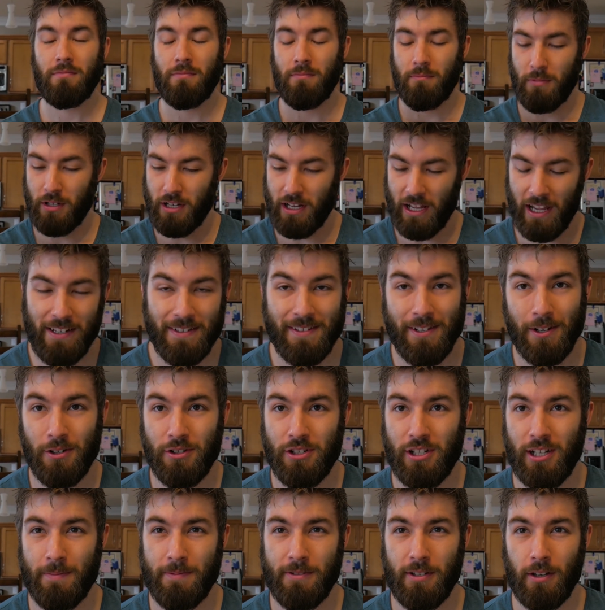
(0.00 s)
But
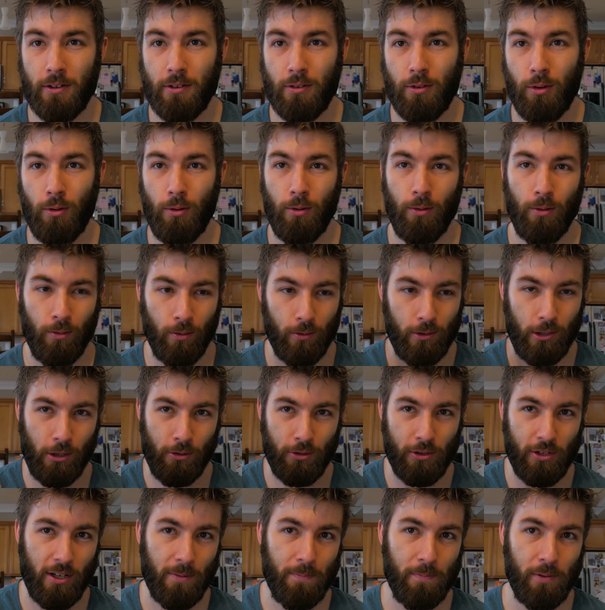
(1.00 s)
internships are cool. You
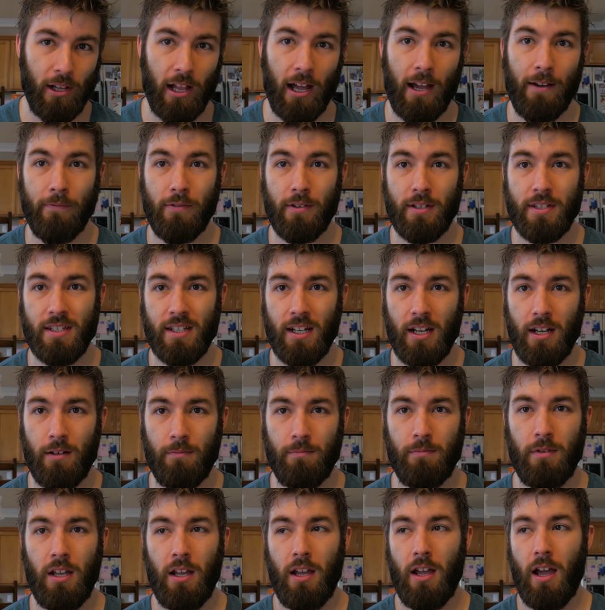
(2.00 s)
should apply for
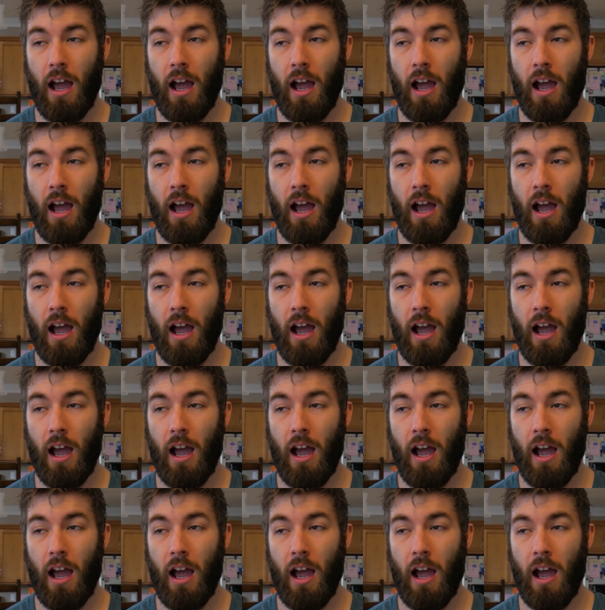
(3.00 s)
some.